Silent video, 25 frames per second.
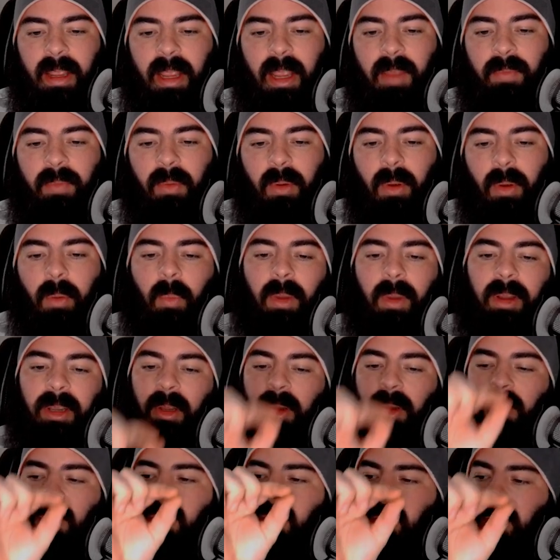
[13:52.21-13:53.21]
If you're on
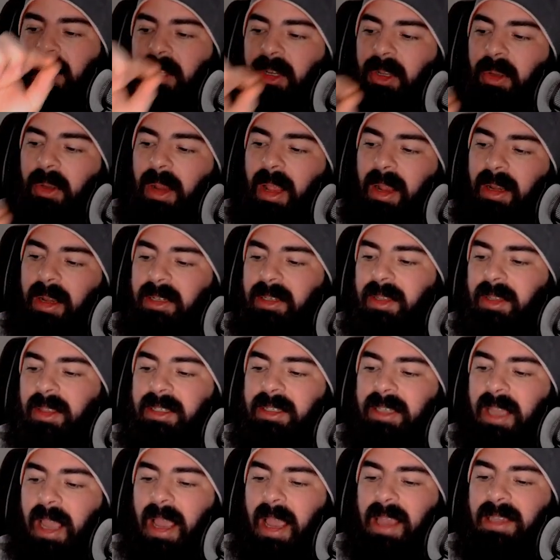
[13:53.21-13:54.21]
Windows, you'll need to go down into the
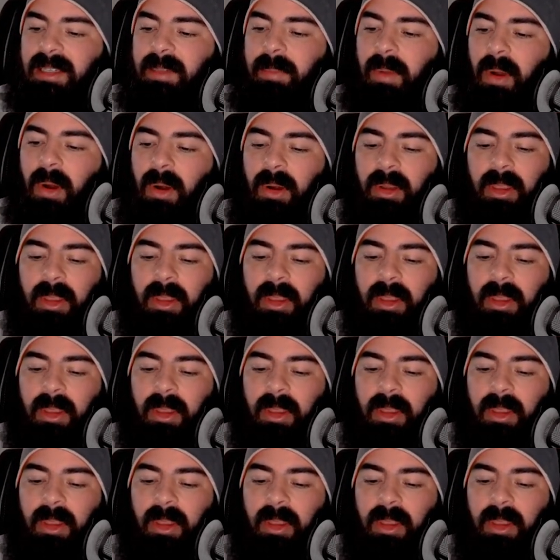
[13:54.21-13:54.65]
taskbar